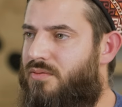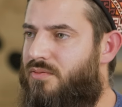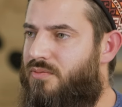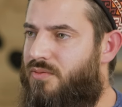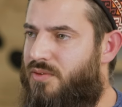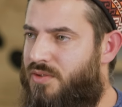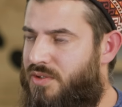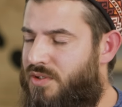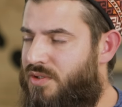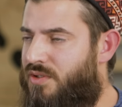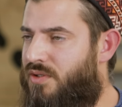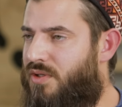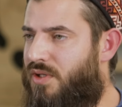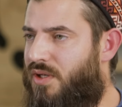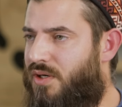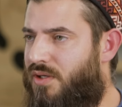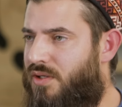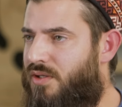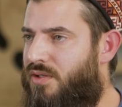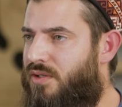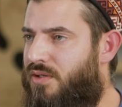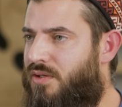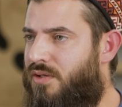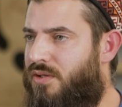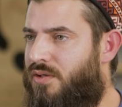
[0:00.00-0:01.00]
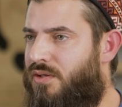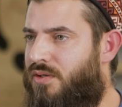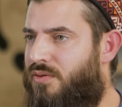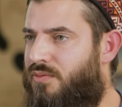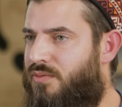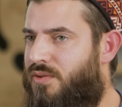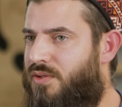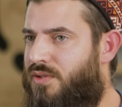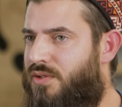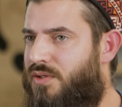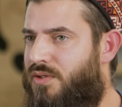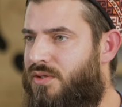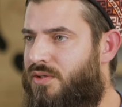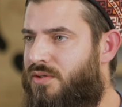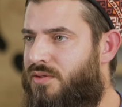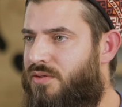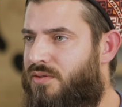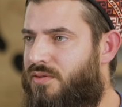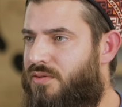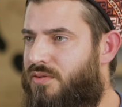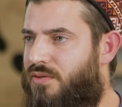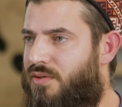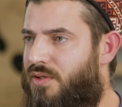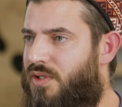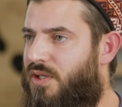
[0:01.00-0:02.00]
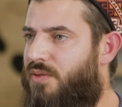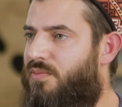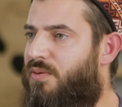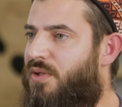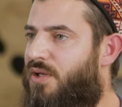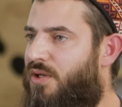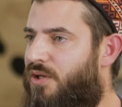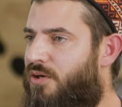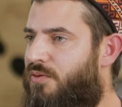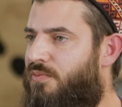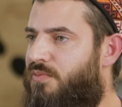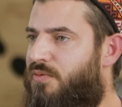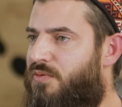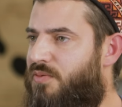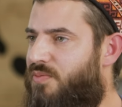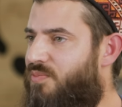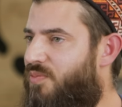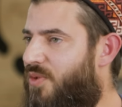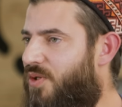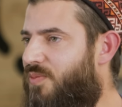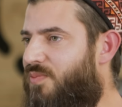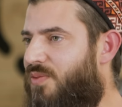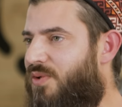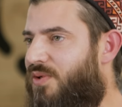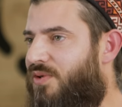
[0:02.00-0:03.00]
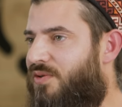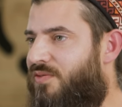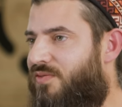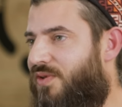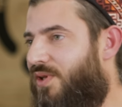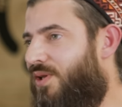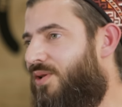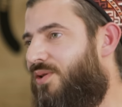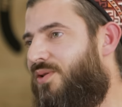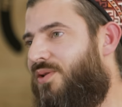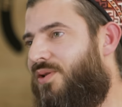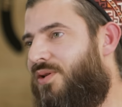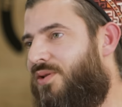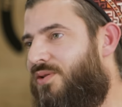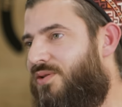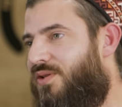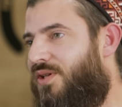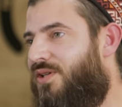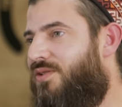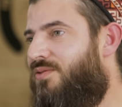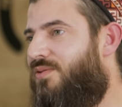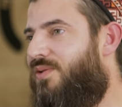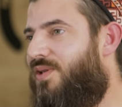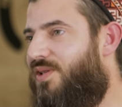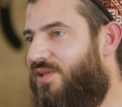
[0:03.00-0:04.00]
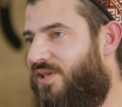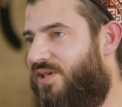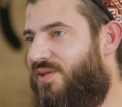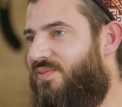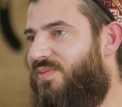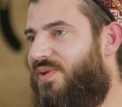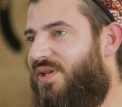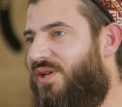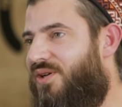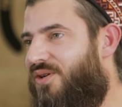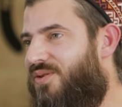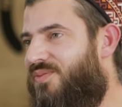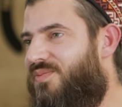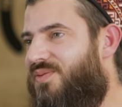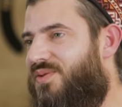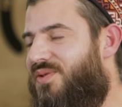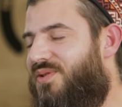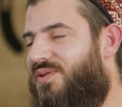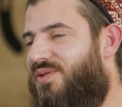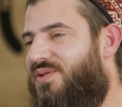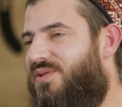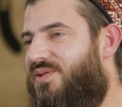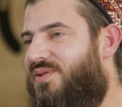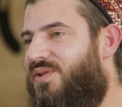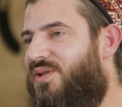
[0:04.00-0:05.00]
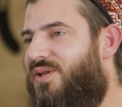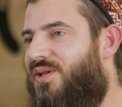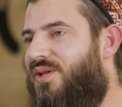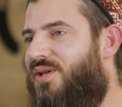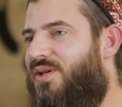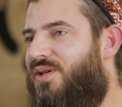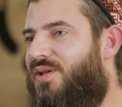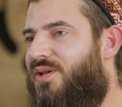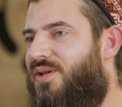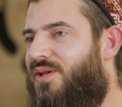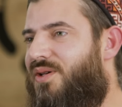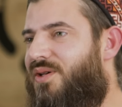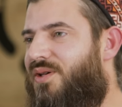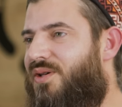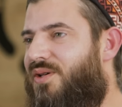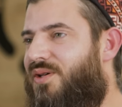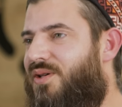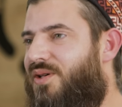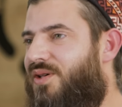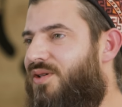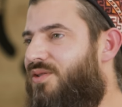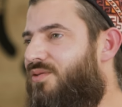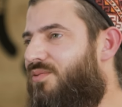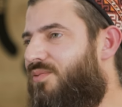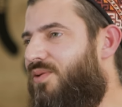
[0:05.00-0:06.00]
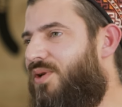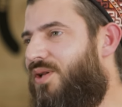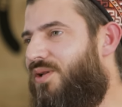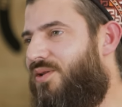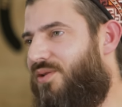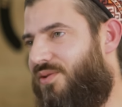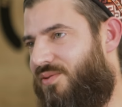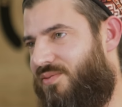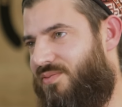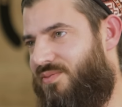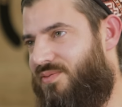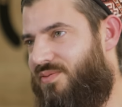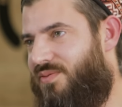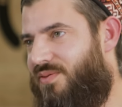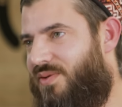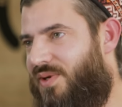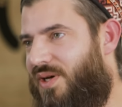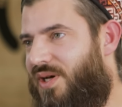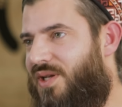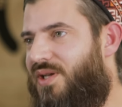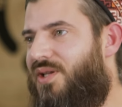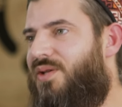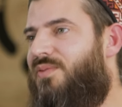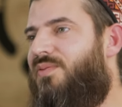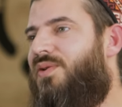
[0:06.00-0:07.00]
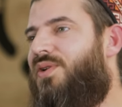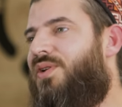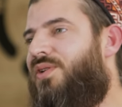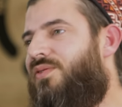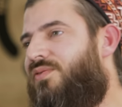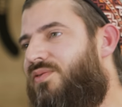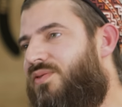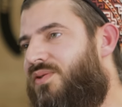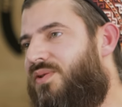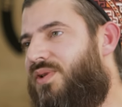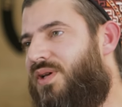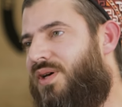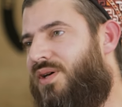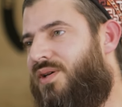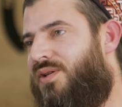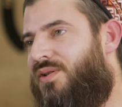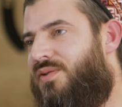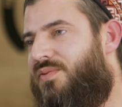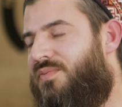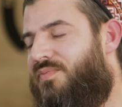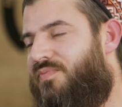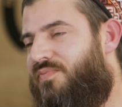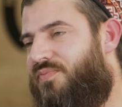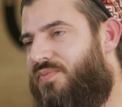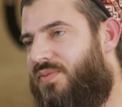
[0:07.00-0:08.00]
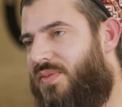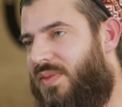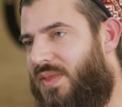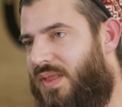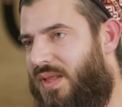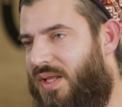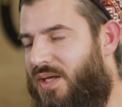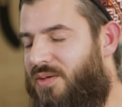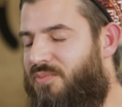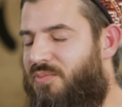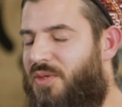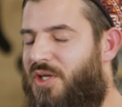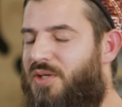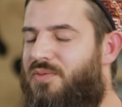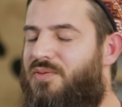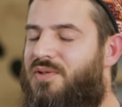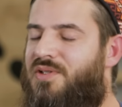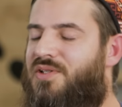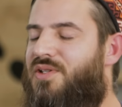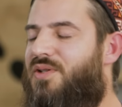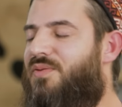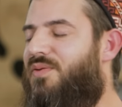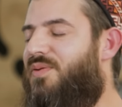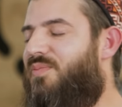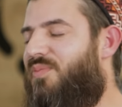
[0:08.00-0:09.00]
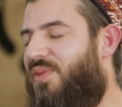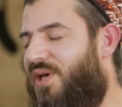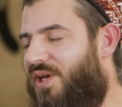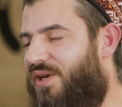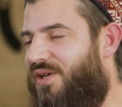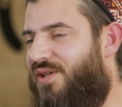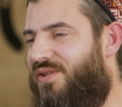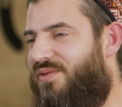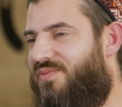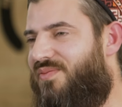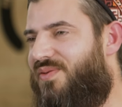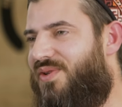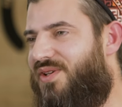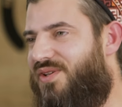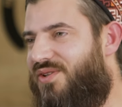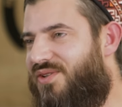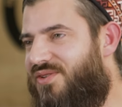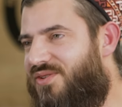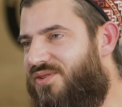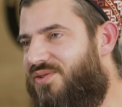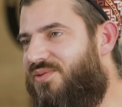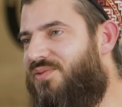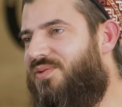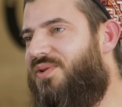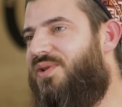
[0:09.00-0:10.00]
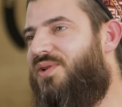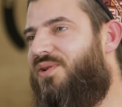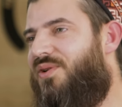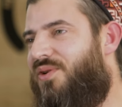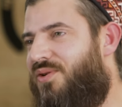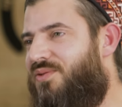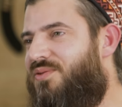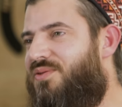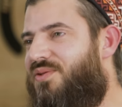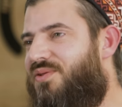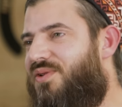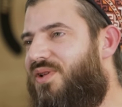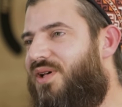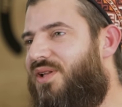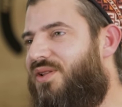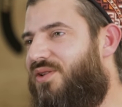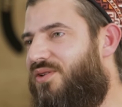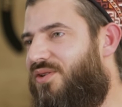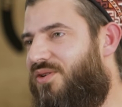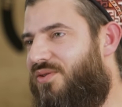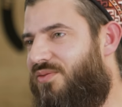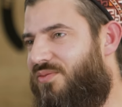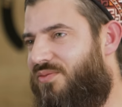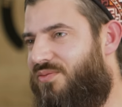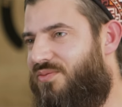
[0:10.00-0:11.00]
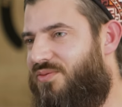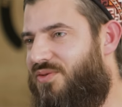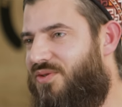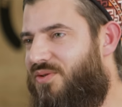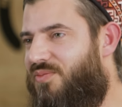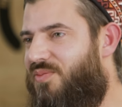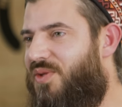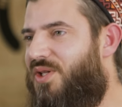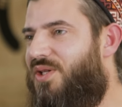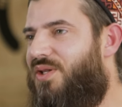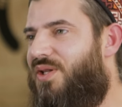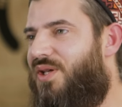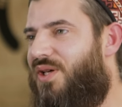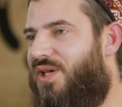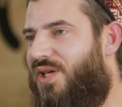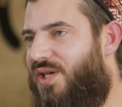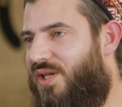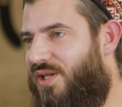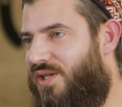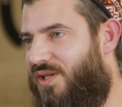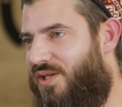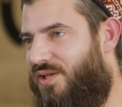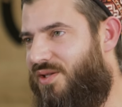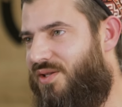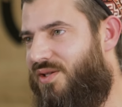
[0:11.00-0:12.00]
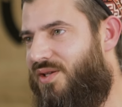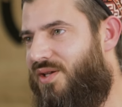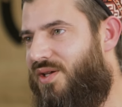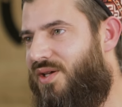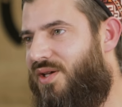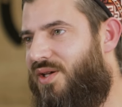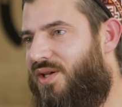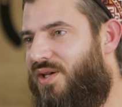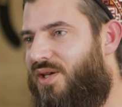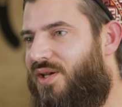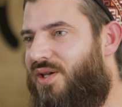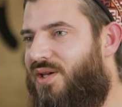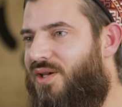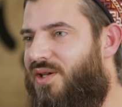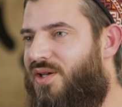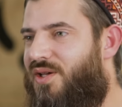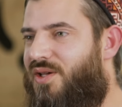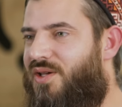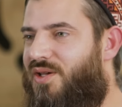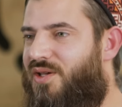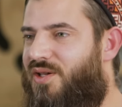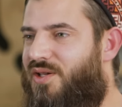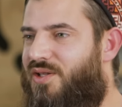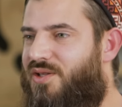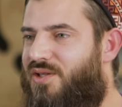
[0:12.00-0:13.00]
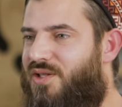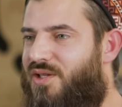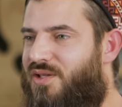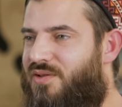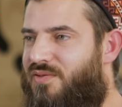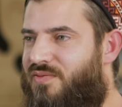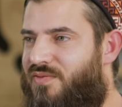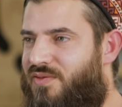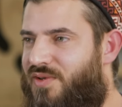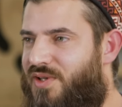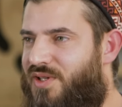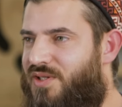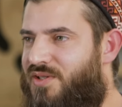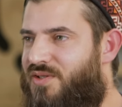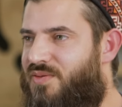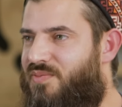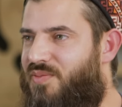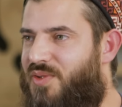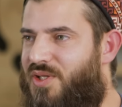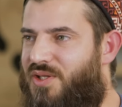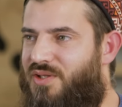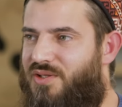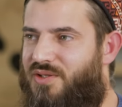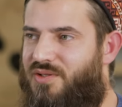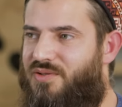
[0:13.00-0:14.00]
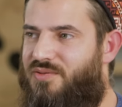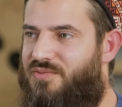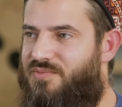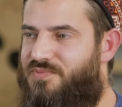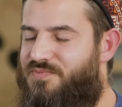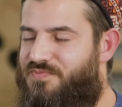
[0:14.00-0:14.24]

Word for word: which is Tariqa, which is the beloved people of Allah, that's why they're beloved, is real love. And even if you die, then maybe it's even better because you will go to that love to meet again in that first meeting.